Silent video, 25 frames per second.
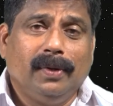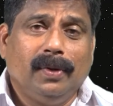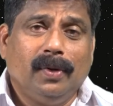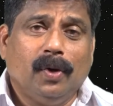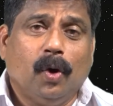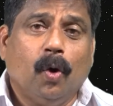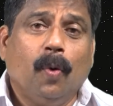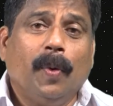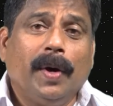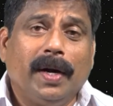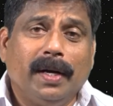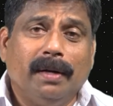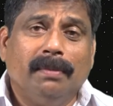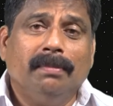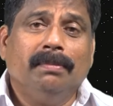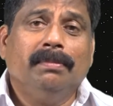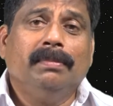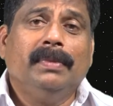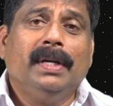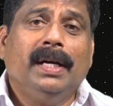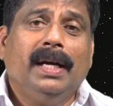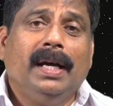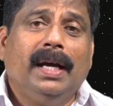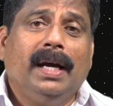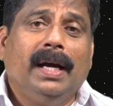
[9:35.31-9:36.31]
overcome
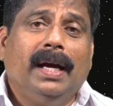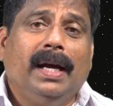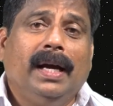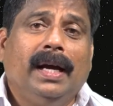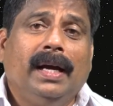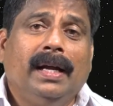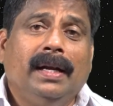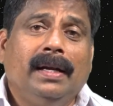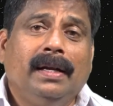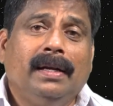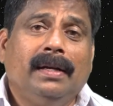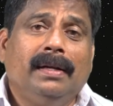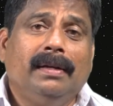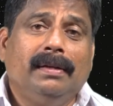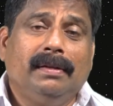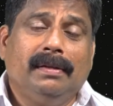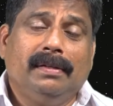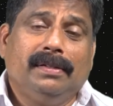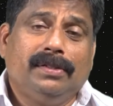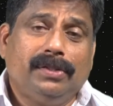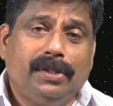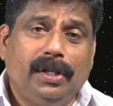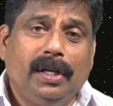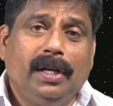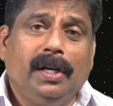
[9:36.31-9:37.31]
and
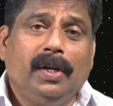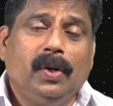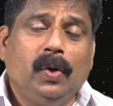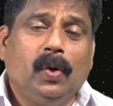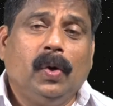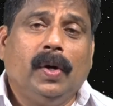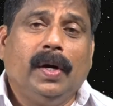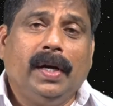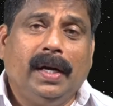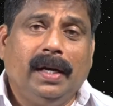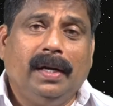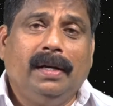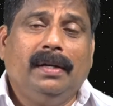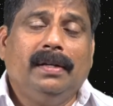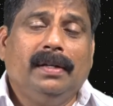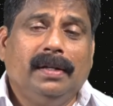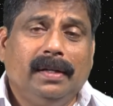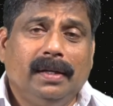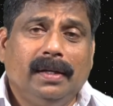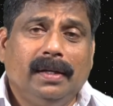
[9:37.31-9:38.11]
still go ahead